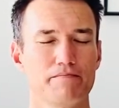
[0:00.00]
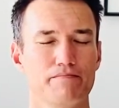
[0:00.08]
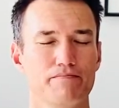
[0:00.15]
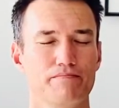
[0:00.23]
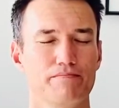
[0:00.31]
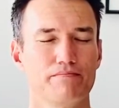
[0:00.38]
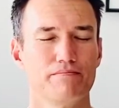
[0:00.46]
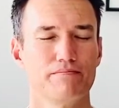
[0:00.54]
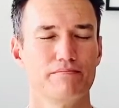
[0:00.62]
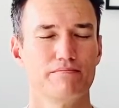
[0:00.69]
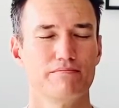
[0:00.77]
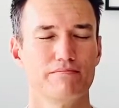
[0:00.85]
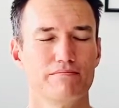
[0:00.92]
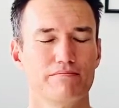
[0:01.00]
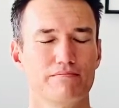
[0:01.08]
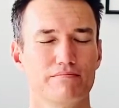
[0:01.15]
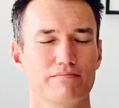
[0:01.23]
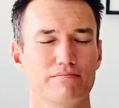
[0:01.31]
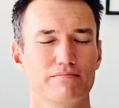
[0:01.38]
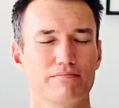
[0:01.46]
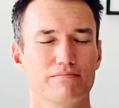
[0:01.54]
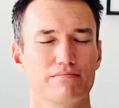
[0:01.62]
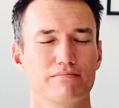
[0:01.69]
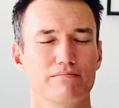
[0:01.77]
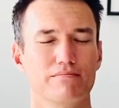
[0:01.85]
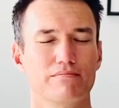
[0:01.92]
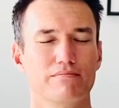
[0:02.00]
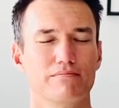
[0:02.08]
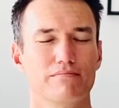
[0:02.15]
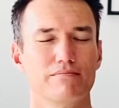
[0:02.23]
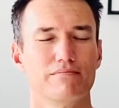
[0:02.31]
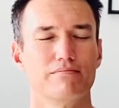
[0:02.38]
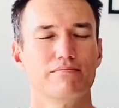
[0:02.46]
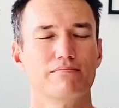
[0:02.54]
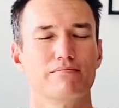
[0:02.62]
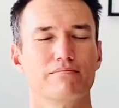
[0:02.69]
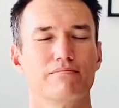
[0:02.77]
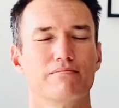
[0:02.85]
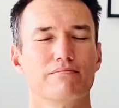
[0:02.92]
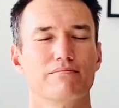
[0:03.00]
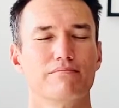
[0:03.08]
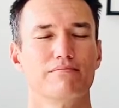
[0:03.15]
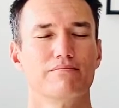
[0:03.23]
(no one is talking)